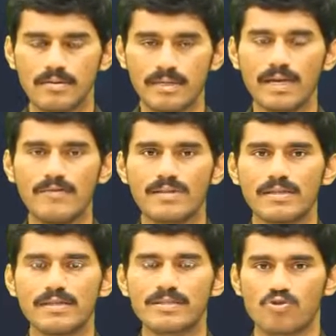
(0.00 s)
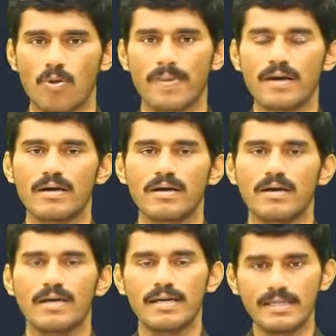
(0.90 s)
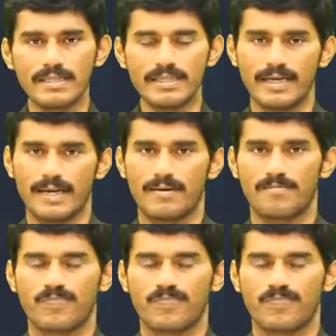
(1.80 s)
deal with this topic in detail.